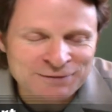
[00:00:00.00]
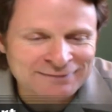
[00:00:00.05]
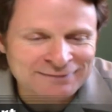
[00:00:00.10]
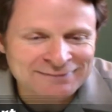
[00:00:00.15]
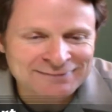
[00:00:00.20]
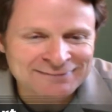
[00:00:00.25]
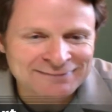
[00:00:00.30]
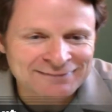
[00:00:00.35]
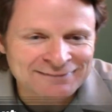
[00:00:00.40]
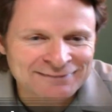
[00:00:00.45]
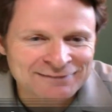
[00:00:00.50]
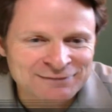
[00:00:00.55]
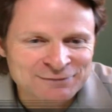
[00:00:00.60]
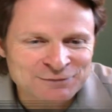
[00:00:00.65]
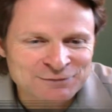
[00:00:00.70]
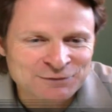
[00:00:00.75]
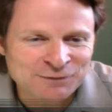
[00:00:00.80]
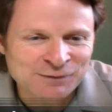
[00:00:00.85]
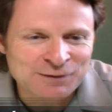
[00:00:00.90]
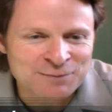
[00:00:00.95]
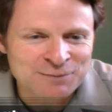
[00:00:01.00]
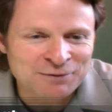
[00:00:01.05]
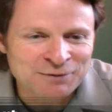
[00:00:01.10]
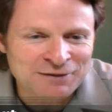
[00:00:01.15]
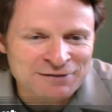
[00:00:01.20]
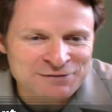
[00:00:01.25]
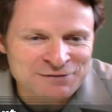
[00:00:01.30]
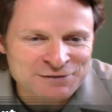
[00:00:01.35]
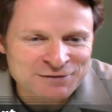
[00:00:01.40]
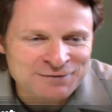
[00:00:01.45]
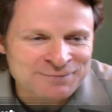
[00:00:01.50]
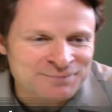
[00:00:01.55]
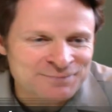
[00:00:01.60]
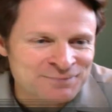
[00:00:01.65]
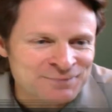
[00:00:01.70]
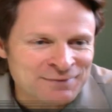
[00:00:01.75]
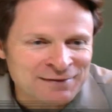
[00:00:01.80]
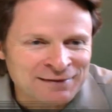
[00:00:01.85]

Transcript: It's uh, really a pleasure.